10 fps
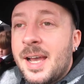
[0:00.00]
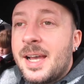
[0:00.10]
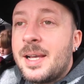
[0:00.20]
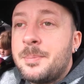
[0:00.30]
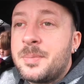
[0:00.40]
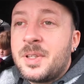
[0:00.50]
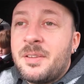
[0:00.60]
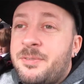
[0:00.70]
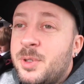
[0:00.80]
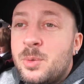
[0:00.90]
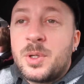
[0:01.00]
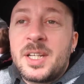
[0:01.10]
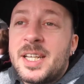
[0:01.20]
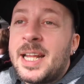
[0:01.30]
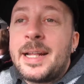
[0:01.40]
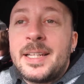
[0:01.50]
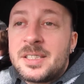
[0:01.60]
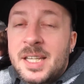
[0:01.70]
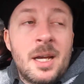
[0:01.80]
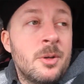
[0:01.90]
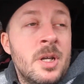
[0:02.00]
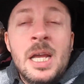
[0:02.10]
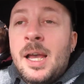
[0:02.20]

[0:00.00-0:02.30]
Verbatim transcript: Um, if you want to get that discount